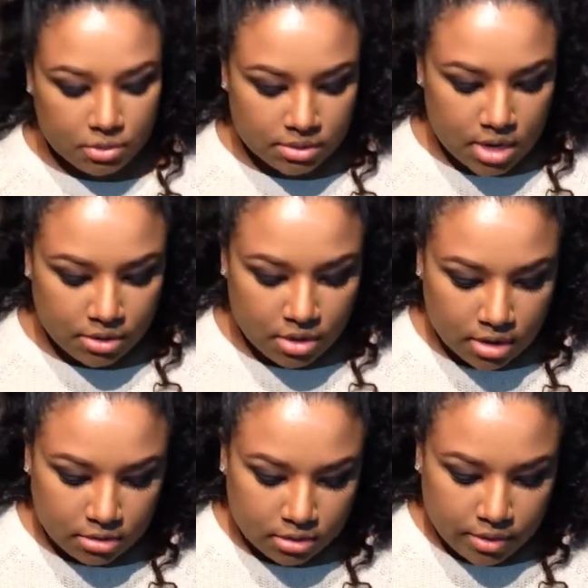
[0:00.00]
You're not
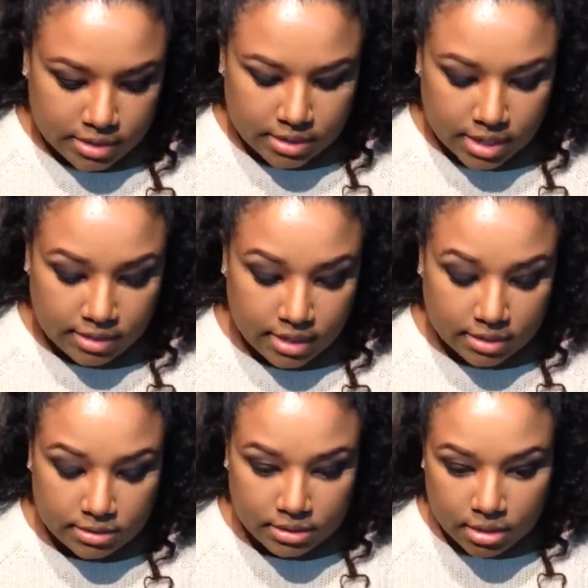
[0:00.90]
gonna look crazy like
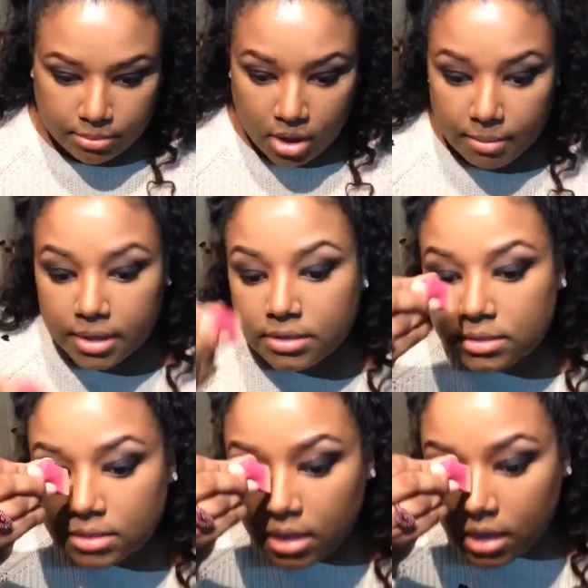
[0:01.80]
this, promise.